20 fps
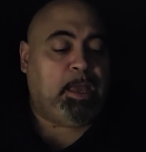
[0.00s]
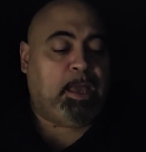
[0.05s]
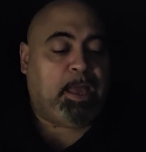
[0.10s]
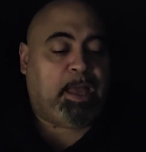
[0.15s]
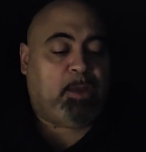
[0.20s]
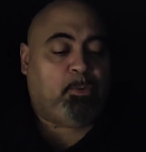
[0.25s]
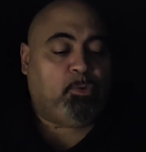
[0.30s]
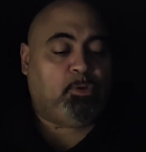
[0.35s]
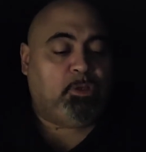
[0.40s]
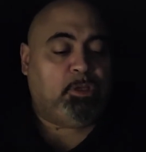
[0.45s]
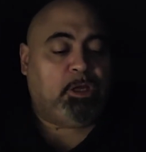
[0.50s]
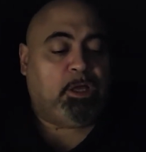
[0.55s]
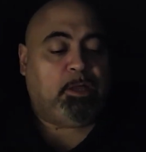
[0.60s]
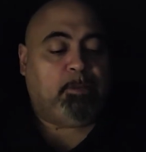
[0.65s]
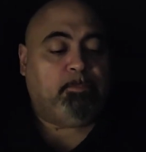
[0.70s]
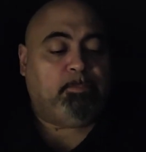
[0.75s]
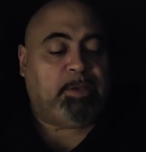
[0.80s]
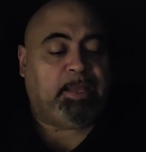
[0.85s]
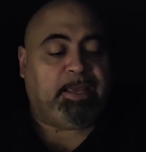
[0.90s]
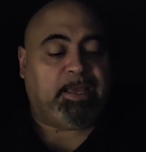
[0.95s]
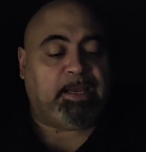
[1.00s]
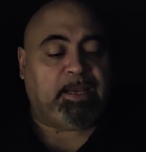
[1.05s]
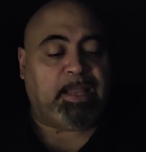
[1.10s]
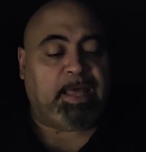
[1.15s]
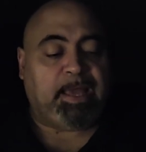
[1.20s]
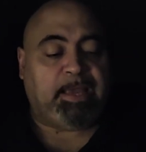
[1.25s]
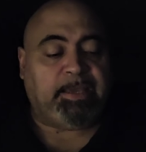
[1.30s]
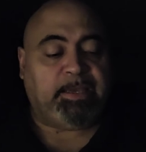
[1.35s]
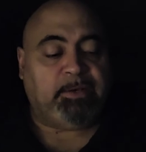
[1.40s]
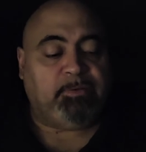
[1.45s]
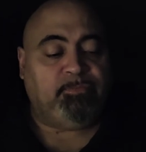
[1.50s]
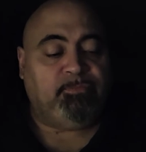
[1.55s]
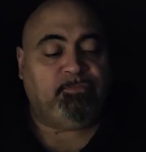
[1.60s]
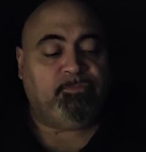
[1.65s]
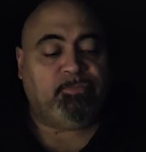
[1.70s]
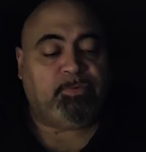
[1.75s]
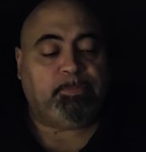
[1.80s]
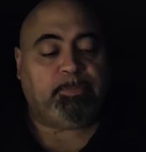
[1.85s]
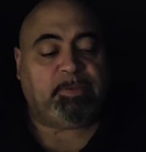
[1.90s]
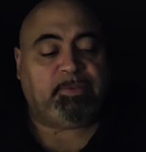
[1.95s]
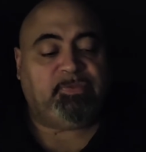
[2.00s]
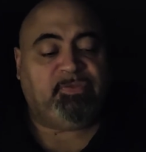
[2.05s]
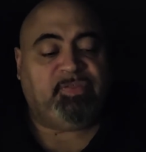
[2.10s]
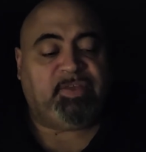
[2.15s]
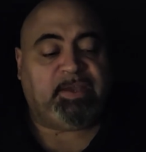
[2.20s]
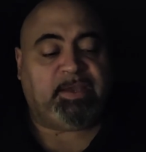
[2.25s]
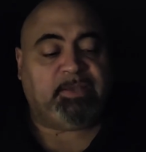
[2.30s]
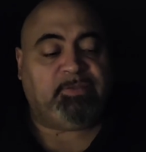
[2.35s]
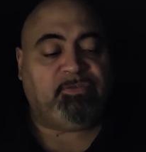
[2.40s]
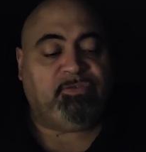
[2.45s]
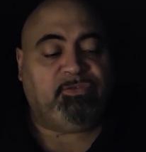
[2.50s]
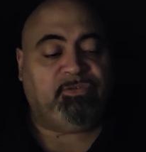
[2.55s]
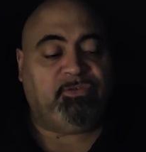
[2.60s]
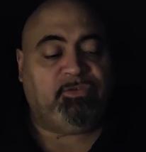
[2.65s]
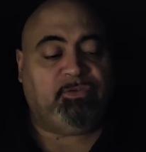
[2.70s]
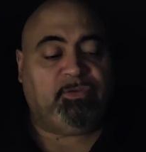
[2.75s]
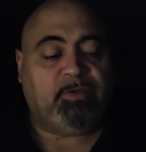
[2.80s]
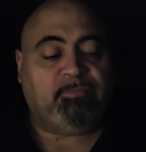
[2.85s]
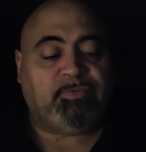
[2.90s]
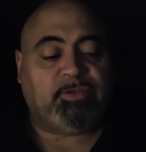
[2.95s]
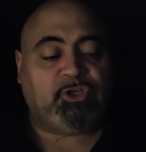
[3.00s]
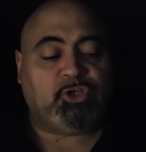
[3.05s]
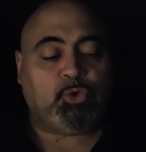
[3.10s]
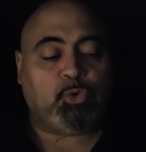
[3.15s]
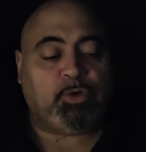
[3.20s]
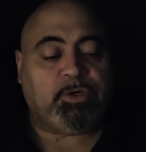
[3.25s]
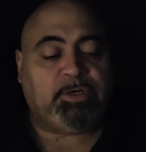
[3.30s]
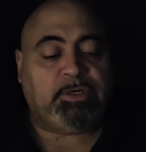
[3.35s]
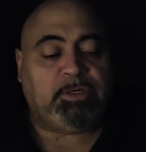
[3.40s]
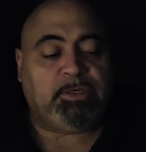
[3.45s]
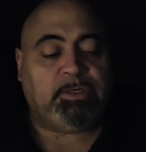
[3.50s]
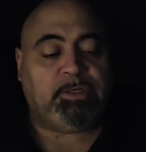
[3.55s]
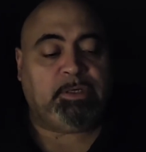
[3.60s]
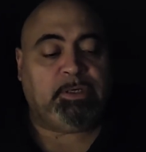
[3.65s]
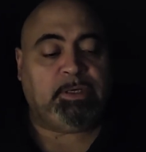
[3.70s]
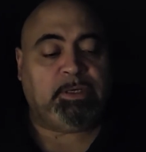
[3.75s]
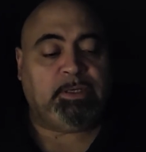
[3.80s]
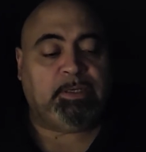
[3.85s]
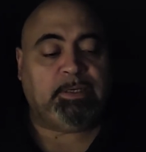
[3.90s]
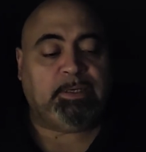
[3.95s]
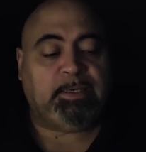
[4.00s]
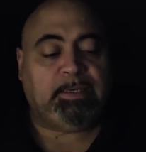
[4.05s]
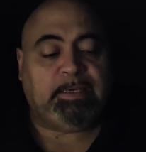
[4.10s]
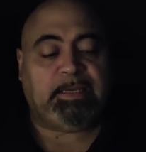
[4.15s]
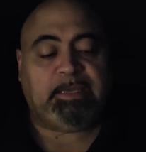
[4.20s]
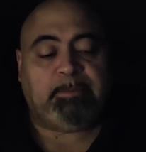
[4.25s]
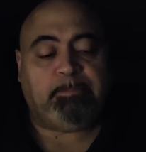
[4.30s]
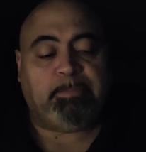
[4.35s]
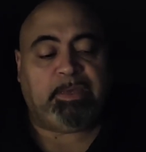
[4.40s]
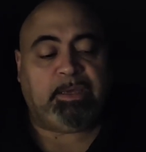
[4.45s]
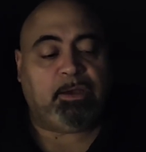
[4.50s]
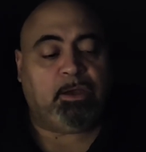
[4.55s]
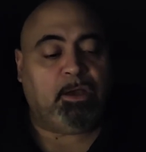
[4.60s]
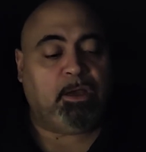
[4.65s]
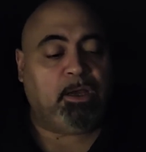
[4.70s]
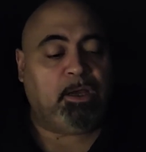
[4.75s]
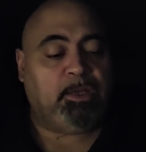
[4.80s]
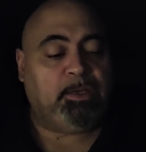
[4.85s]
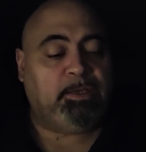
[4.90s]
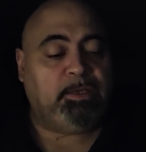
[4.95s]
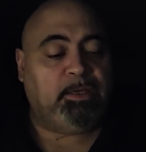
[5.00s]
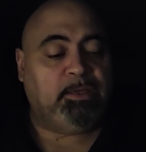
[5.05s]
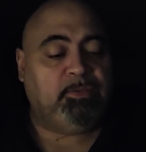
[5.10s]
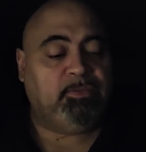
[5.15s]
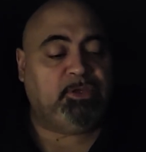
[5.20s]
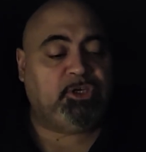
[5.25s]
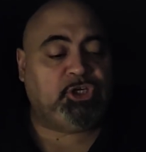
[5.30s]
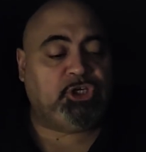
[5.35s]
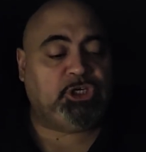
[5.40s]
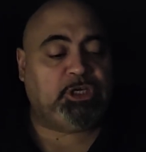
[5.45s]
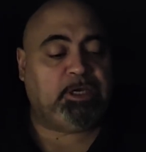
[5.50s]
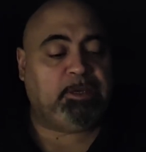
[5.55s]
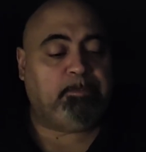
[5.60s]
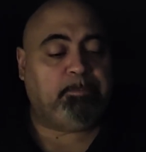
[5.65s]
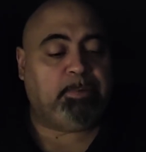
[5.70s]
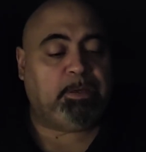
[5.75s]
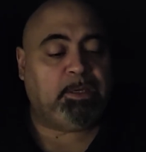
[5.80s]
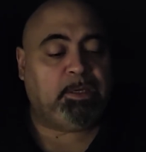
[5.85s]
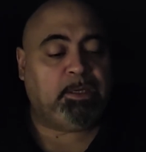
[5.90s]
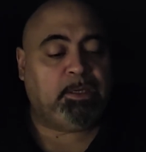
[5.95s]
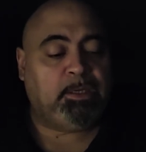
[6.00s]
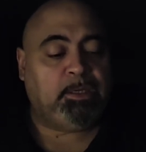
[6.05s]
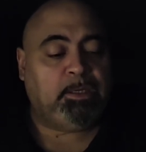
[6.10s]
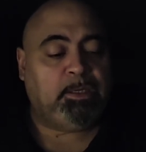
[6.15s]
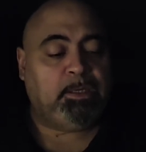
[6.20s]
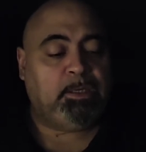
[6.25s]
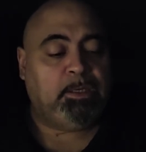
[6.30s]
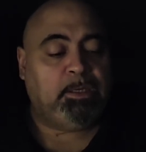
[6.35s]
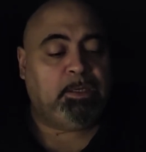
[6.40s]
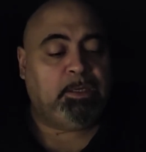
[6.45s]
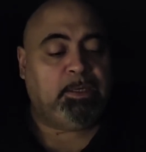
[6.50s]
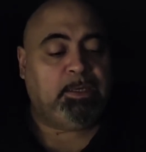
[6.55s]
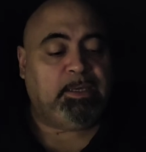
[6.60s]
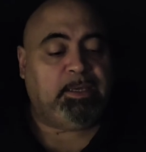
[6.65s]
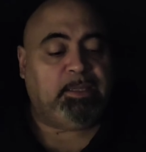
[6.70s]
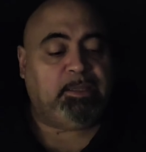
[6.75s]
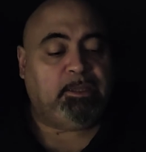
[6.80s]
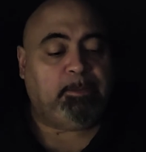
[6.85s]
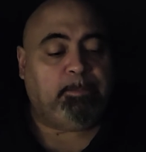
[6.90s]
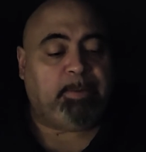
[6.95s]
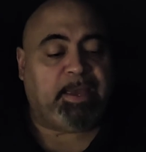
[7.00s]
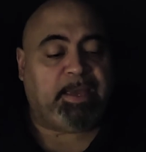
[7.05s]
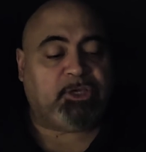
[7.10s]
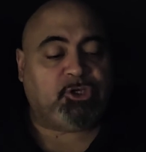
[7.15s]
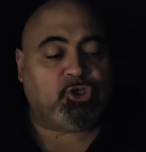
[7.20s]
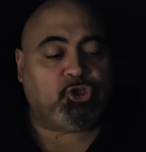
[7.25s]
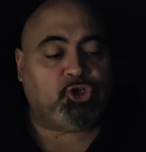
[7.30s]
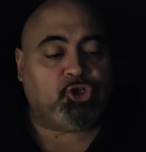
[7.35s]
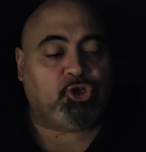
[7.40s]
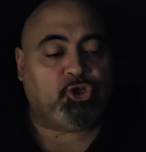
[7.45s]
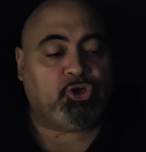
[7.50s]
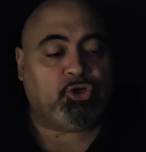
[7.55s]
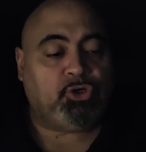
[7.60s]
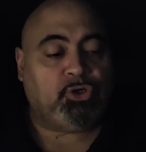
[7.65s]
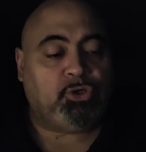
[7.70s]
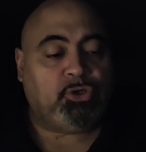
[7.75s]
I will come like a lion from the thickets of the Jordan, leaping on the sheep in the pasture.